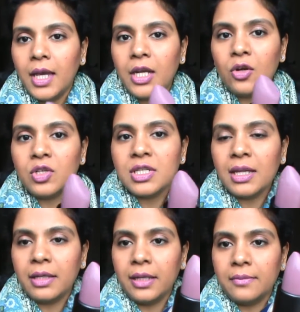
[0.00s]
it looks
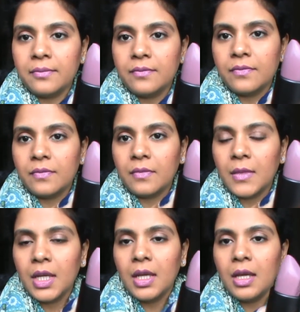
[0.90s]
nothing
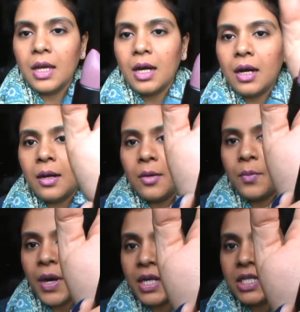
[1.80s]
uh,
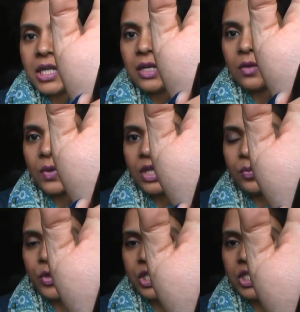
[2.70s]
but when
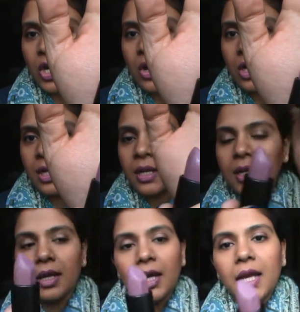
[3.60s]
you put it on
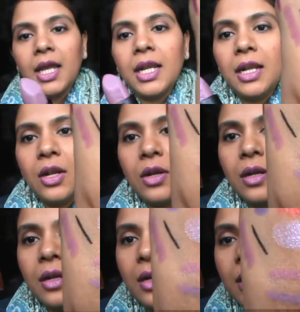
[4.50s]
it
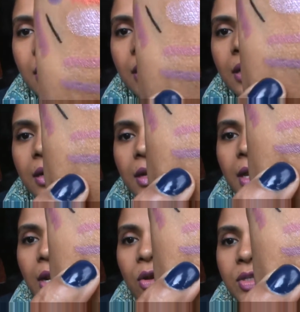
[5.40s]

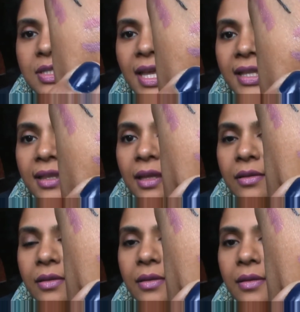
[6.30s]
looks like
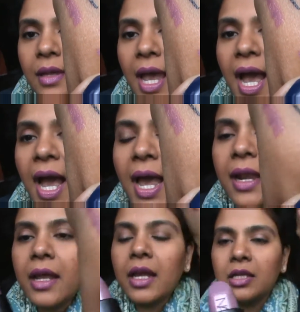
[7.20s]
this
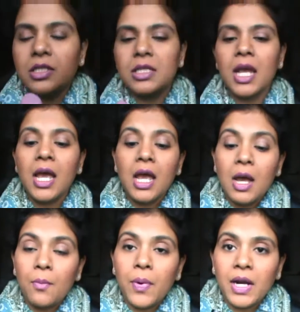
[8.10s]
and it
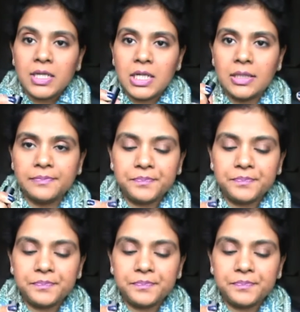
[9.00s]
but